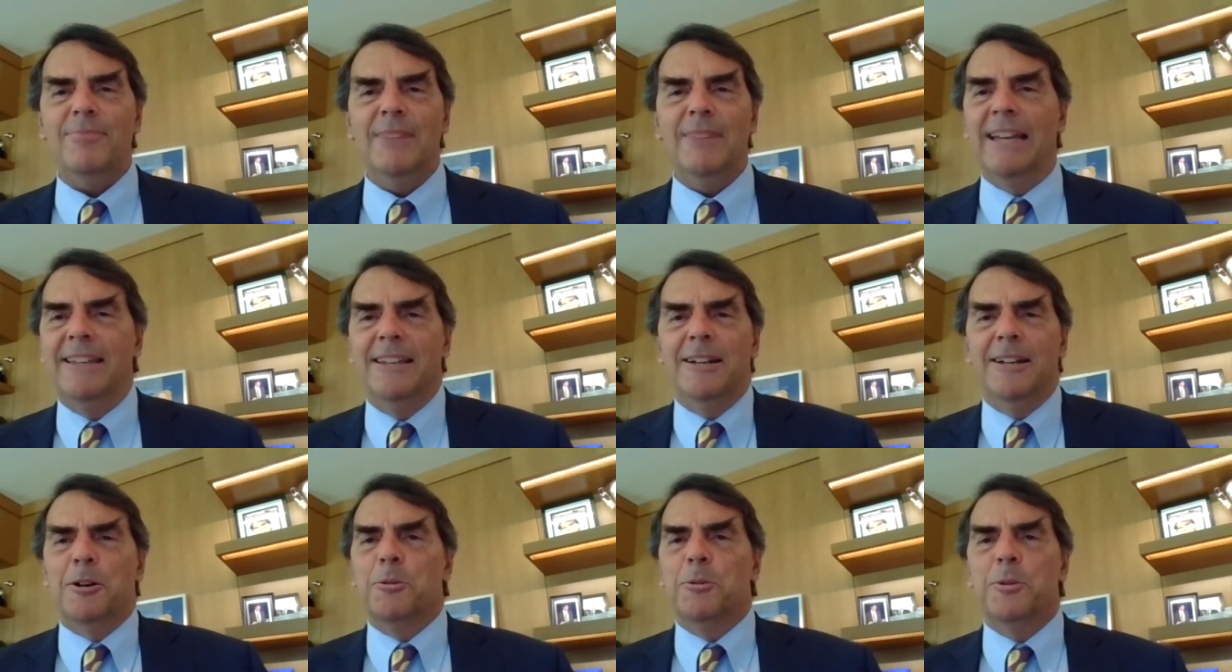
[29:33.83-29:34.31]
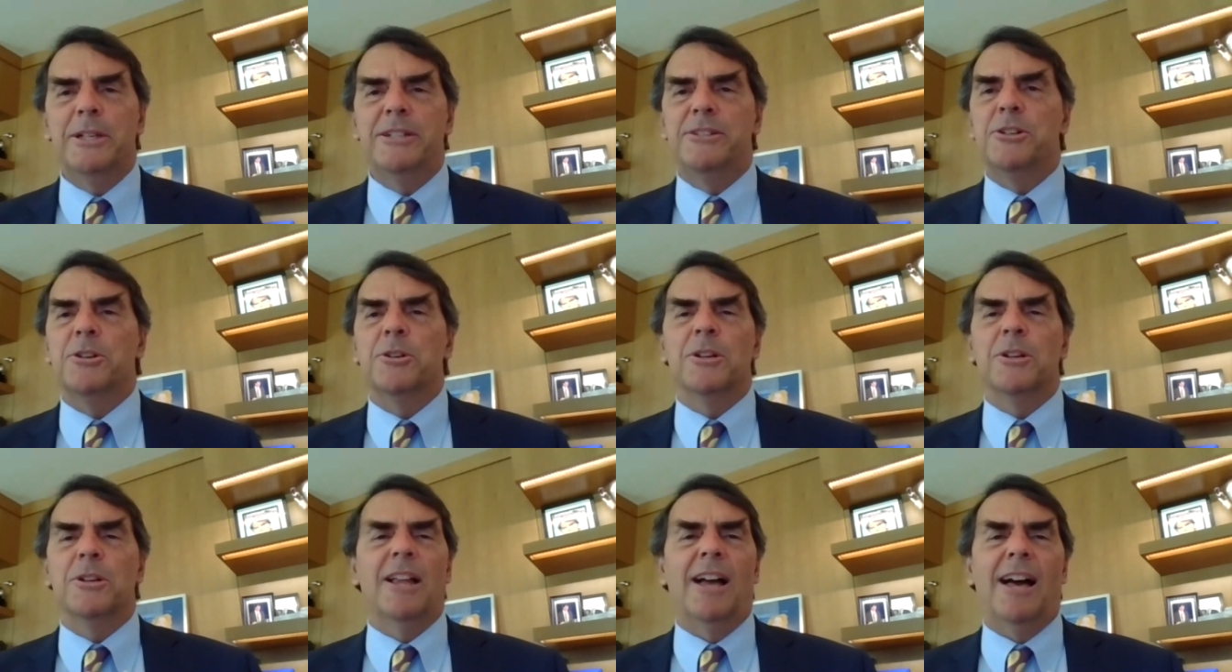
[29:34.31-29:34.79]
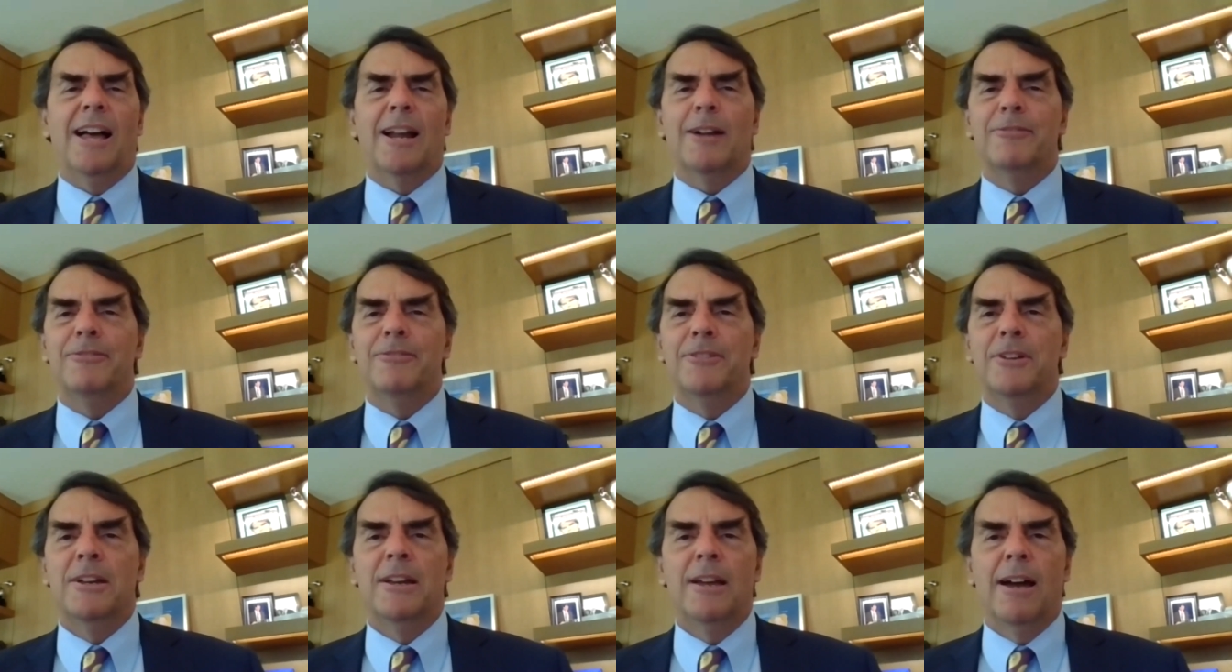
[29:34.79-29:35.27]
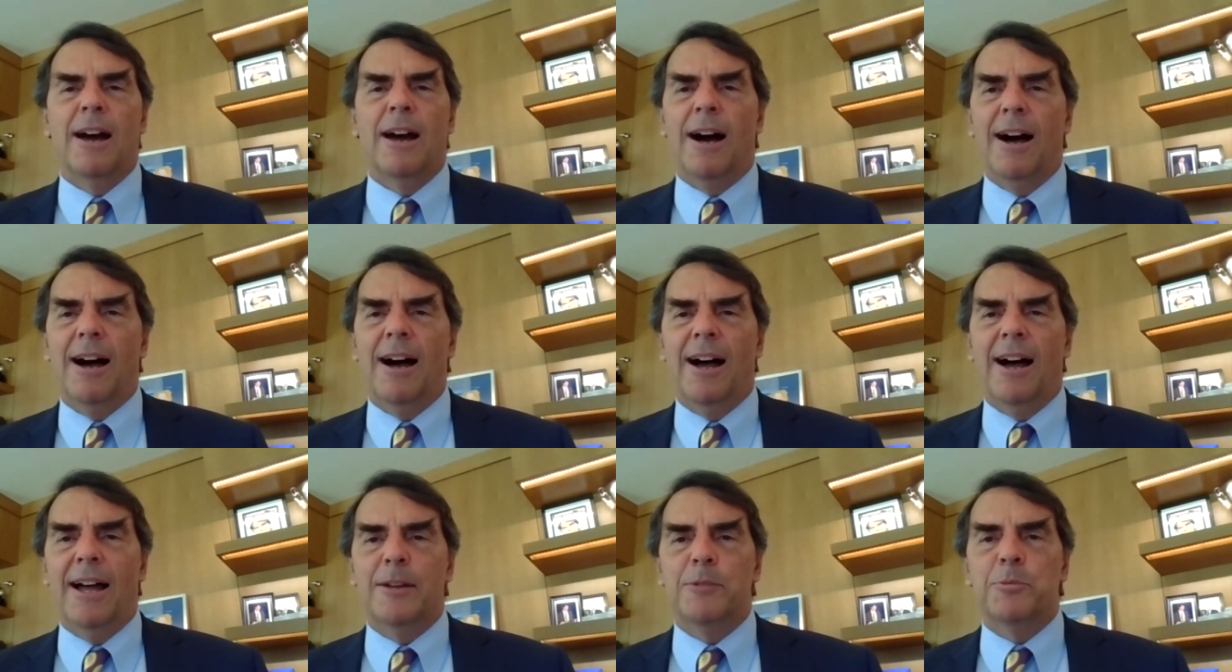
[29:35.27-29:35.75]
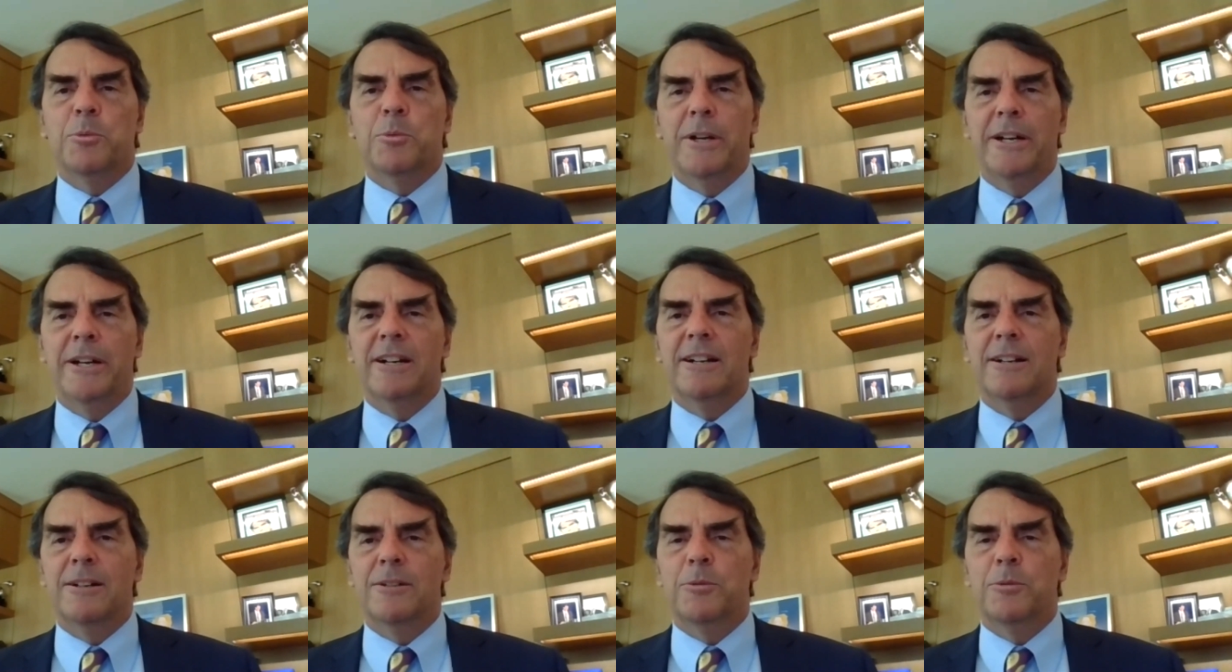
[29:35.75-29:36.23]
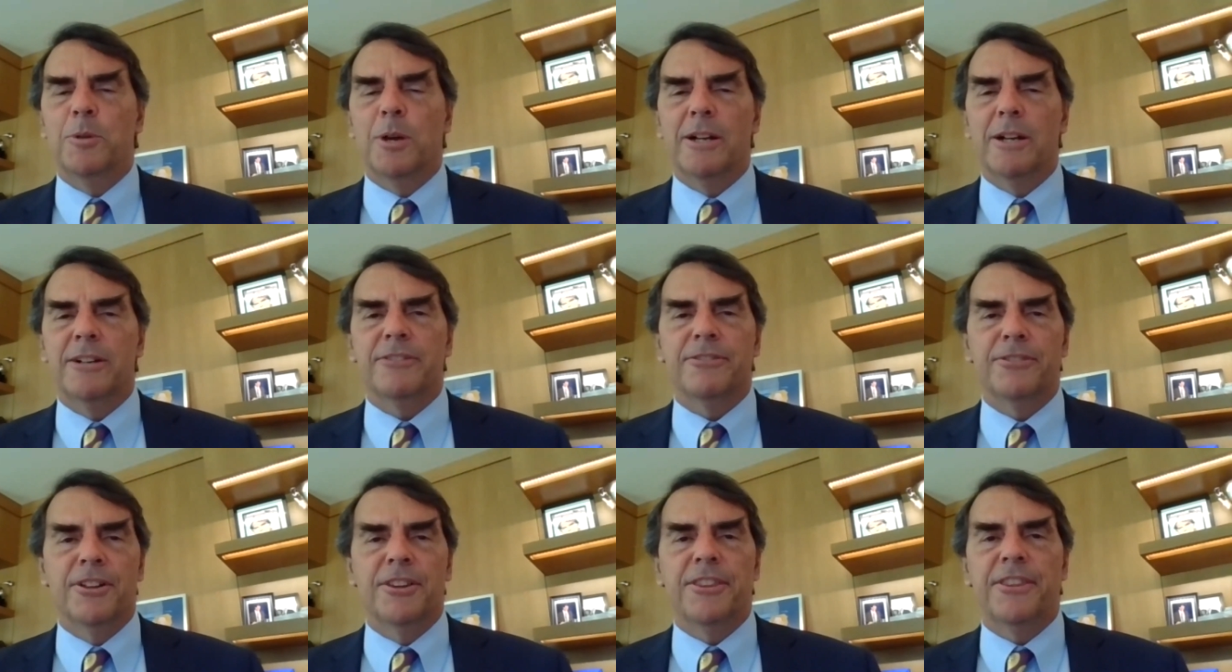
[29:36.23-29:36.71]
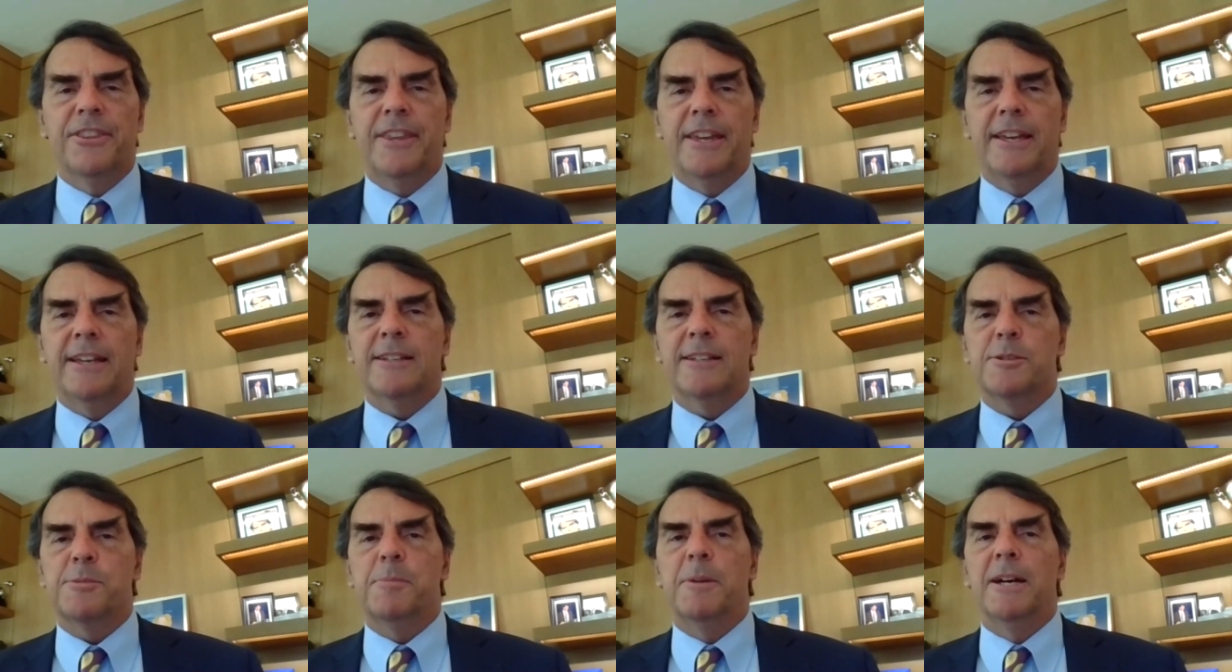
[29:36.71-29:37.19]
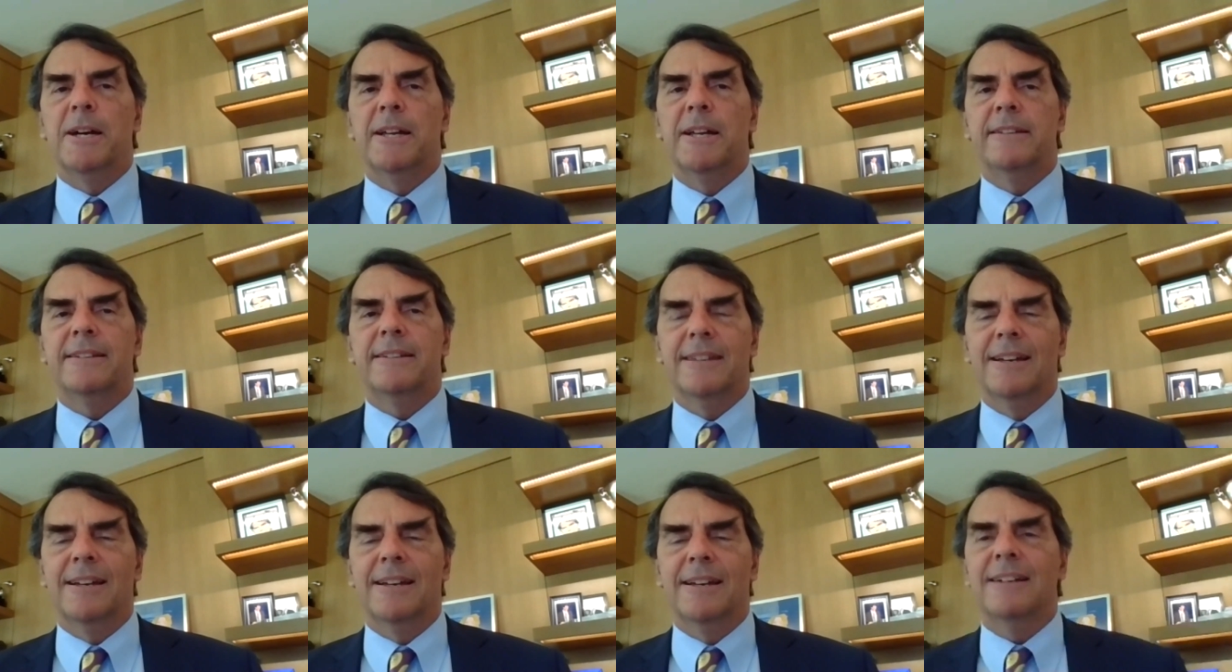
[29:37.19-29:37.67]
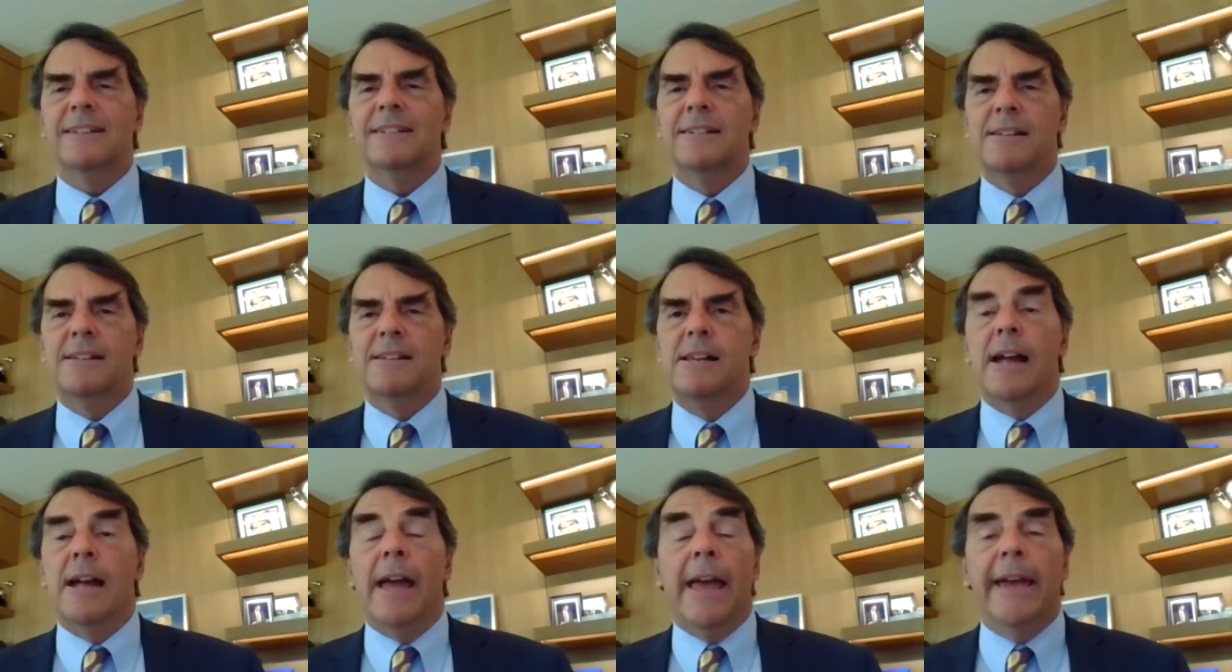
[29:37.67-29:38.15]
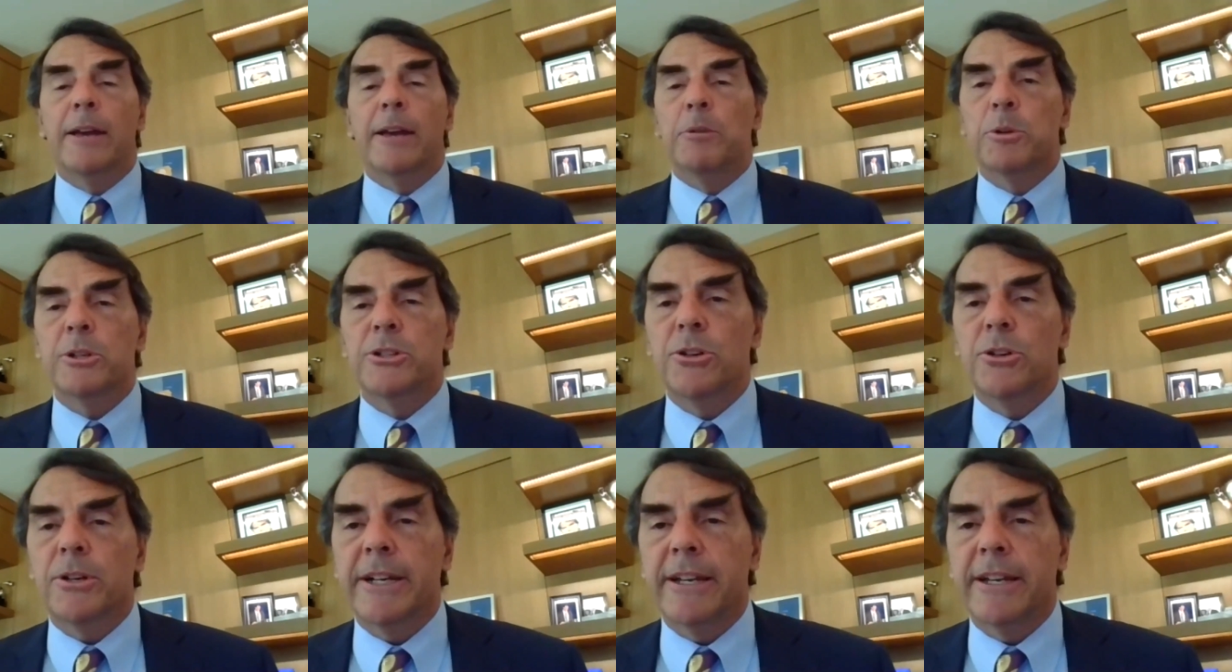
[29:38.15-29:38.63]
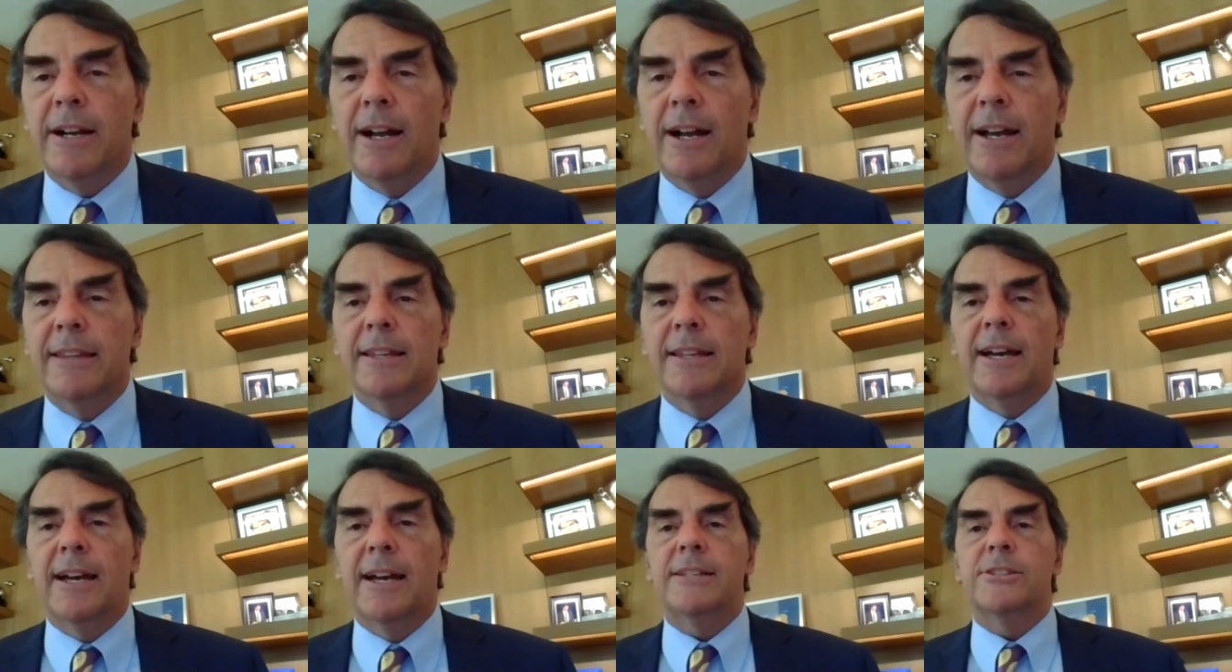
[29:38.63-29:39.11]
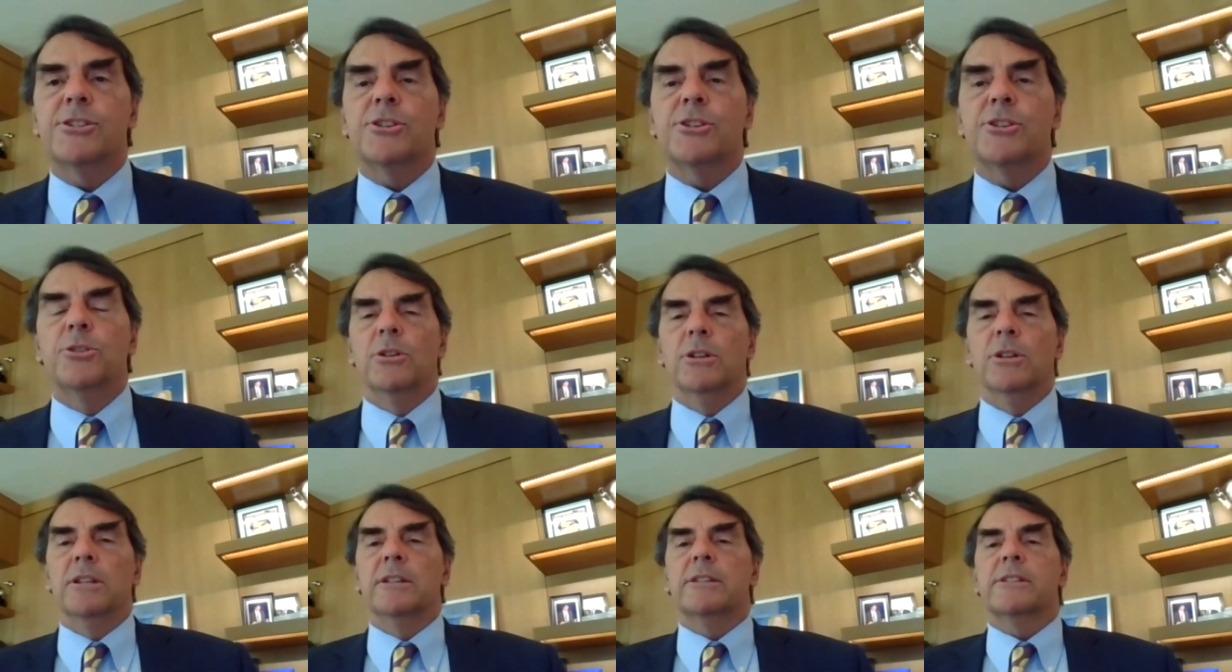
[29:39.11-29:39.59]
We do a lot of odd, weird, wonderful things, but and we're doing an online school.